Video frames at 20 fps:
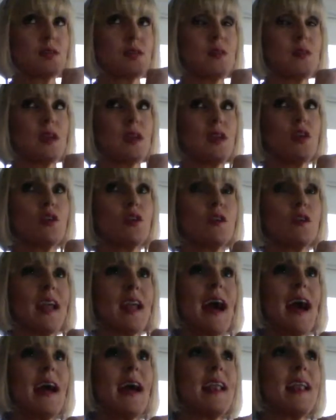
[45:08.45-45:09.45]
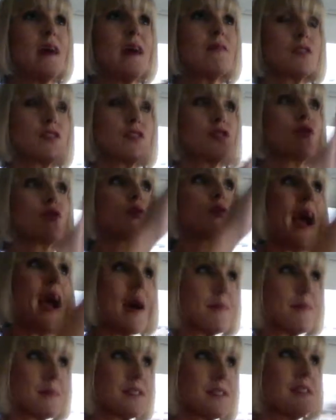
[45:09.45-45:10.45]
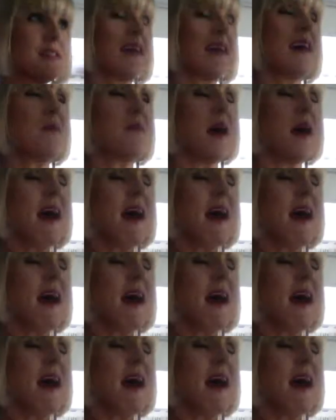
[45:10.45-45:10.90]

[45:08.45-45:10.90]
so that you're not ever trapped.